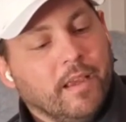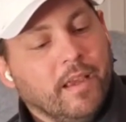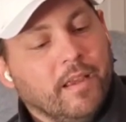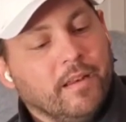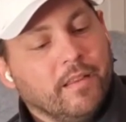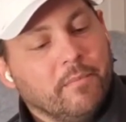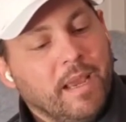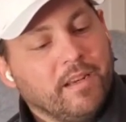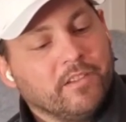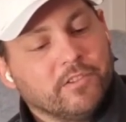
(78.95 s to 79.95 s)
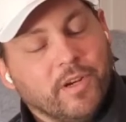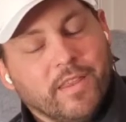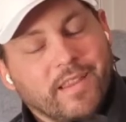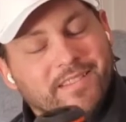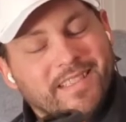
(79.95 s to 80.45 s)
And the magnet
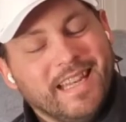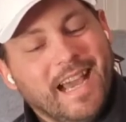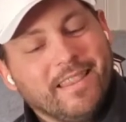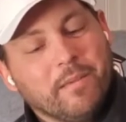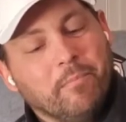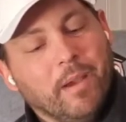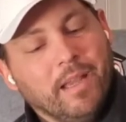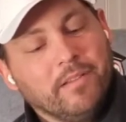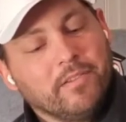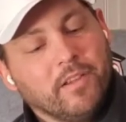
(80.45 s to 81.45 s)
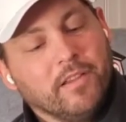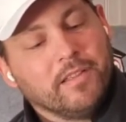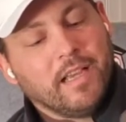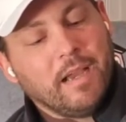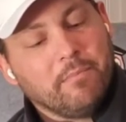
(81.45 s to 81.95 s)
strength is not the best on
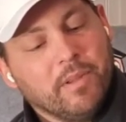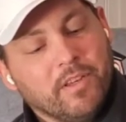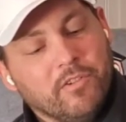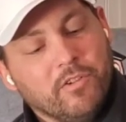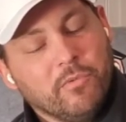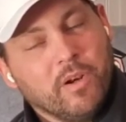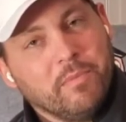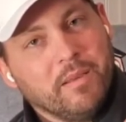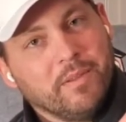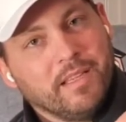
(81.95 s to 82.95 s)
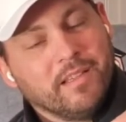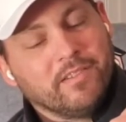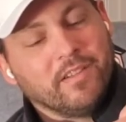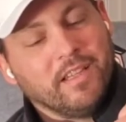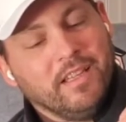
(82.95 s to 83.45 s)
the top, but you do want to be able to get
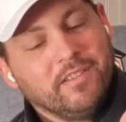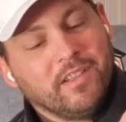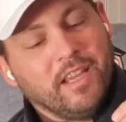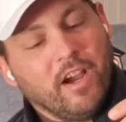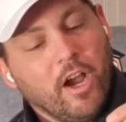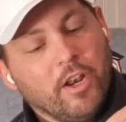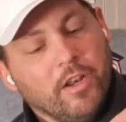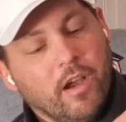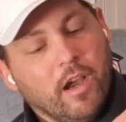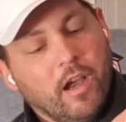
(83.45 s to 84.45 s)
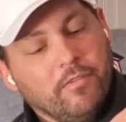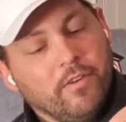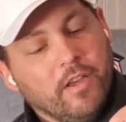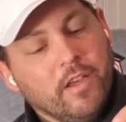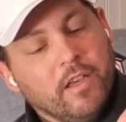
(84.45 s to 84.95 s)
this easily on and off.